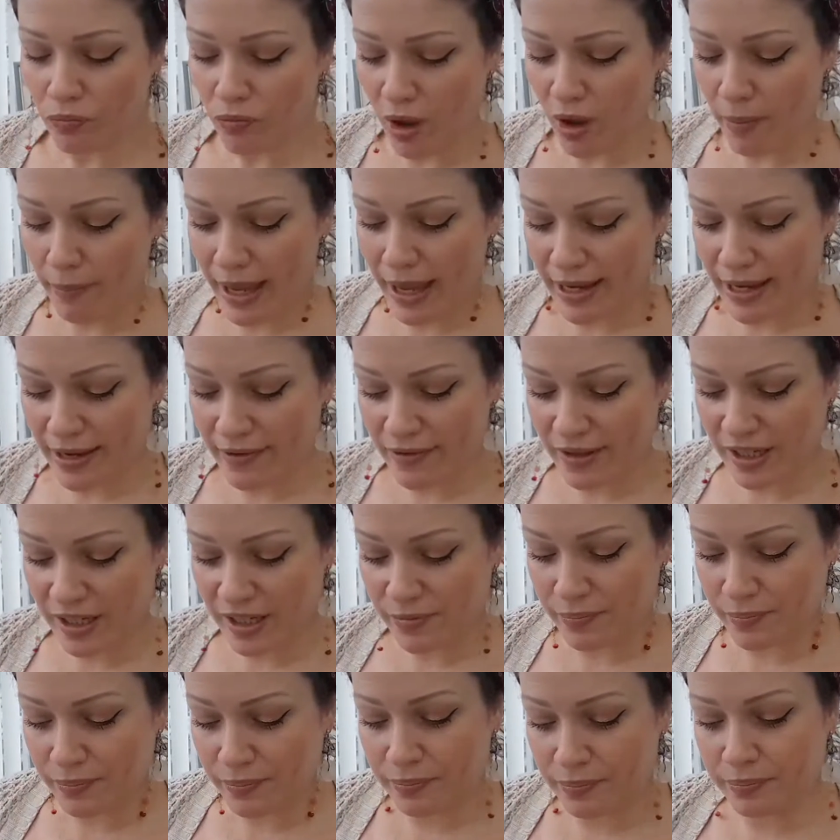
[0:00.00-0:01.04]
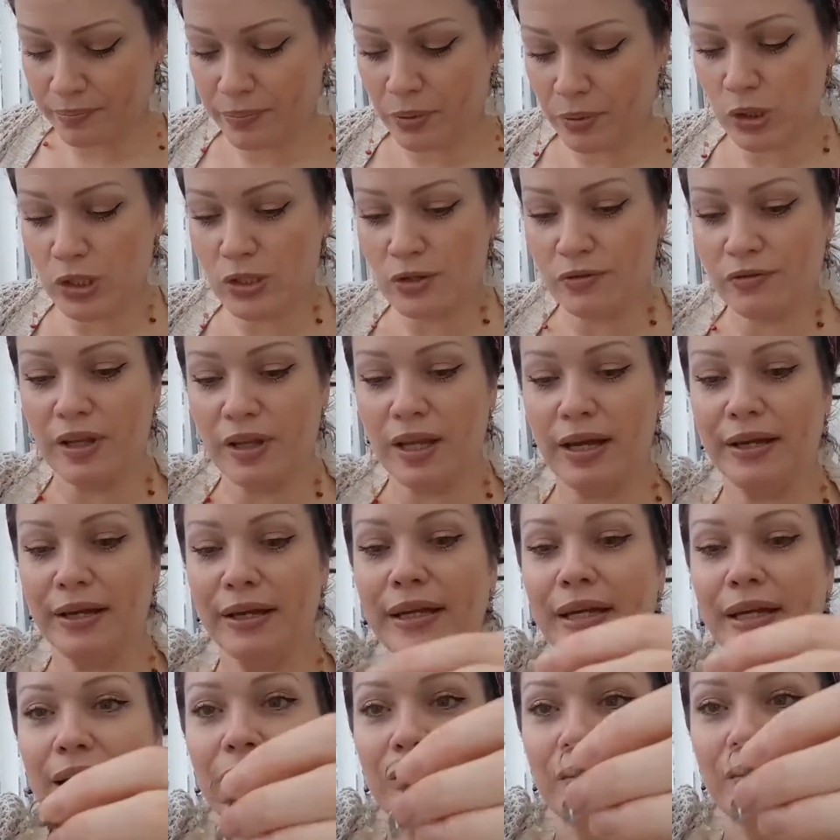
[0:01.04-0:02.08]
making these butterfly
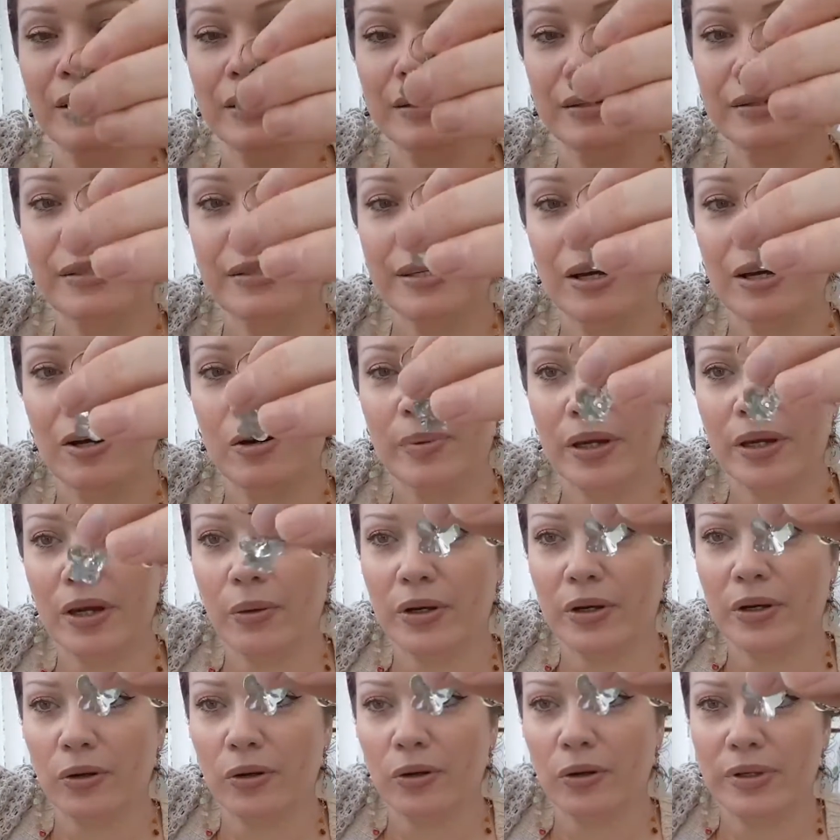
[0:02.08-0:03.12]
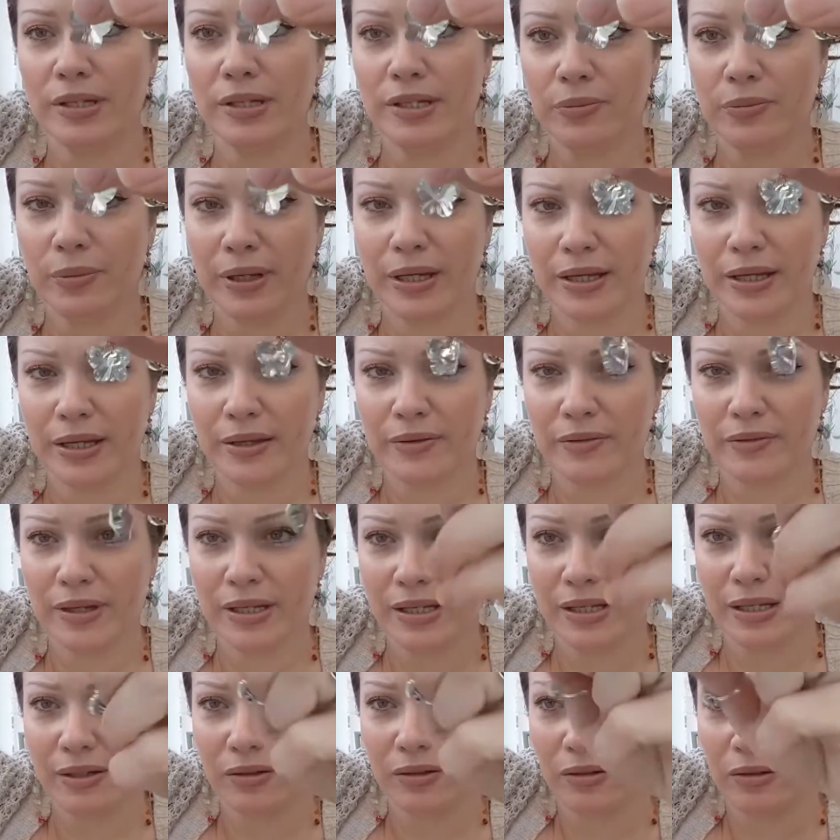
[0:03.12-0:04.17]
earrings that'll be going up this week. These
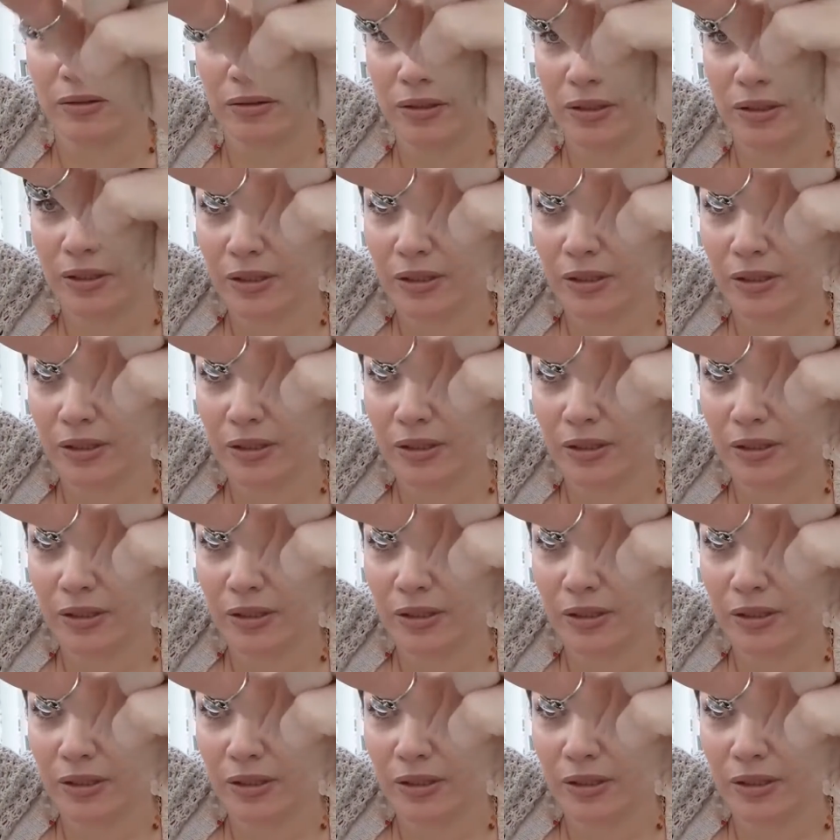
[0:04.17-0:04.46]
little